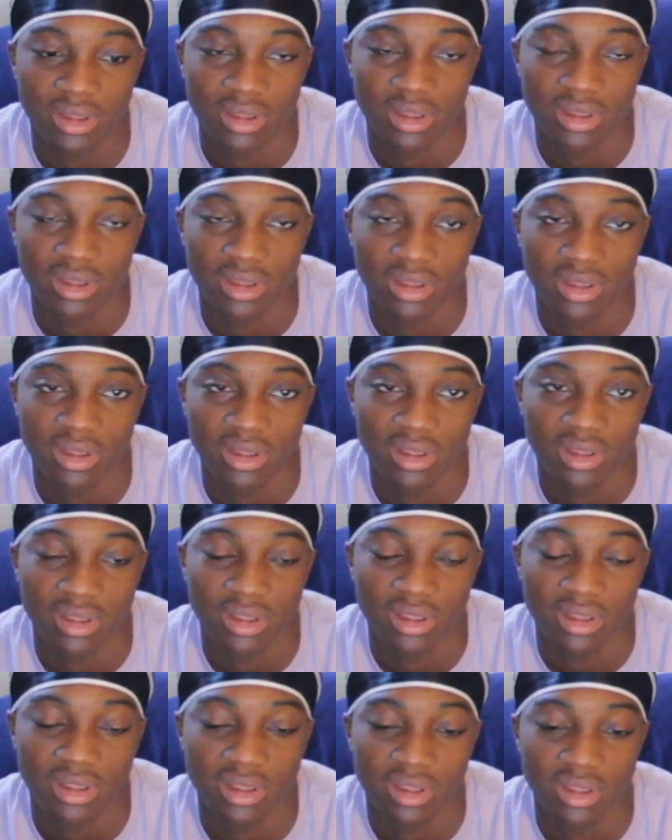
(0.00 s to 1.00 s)

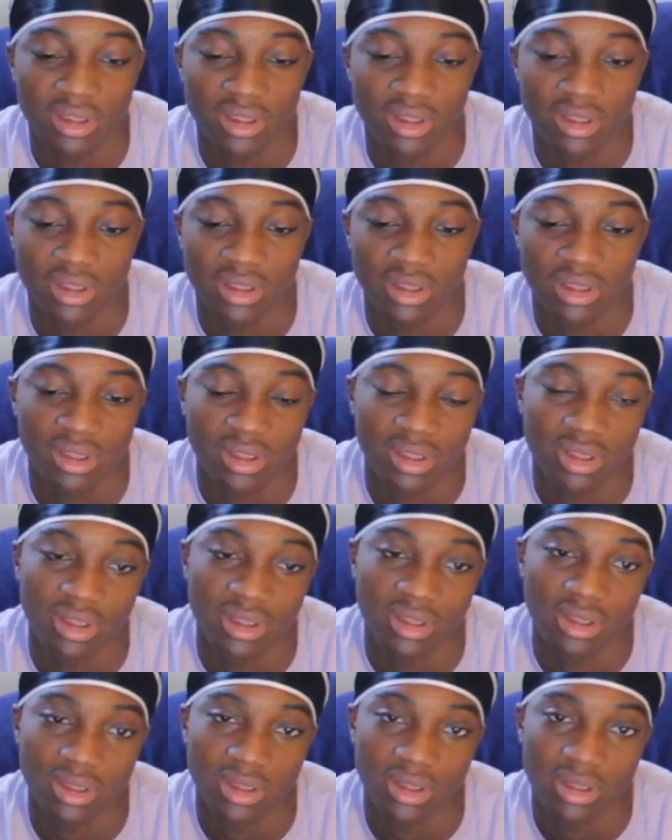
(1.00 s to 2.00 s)

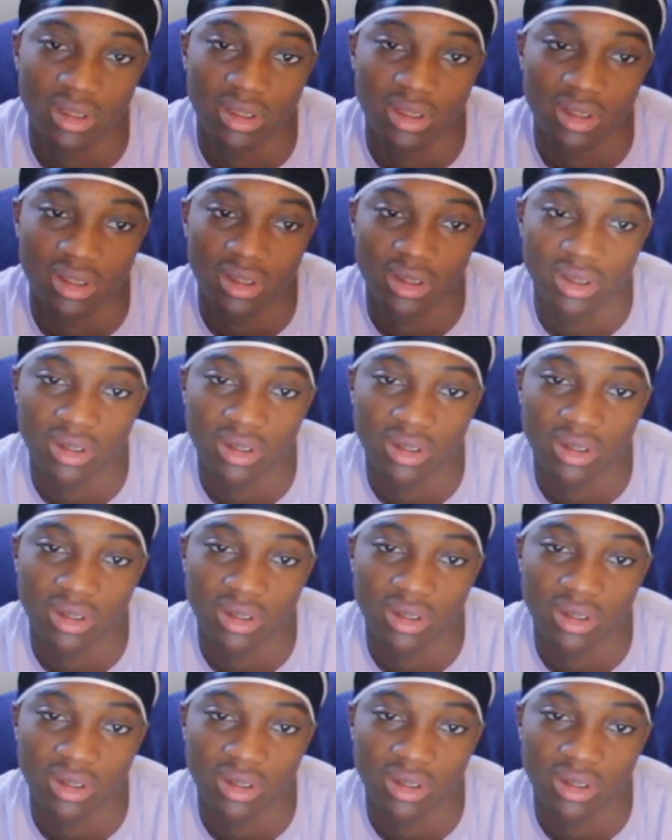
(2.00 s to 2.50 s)
This person isn't speaking.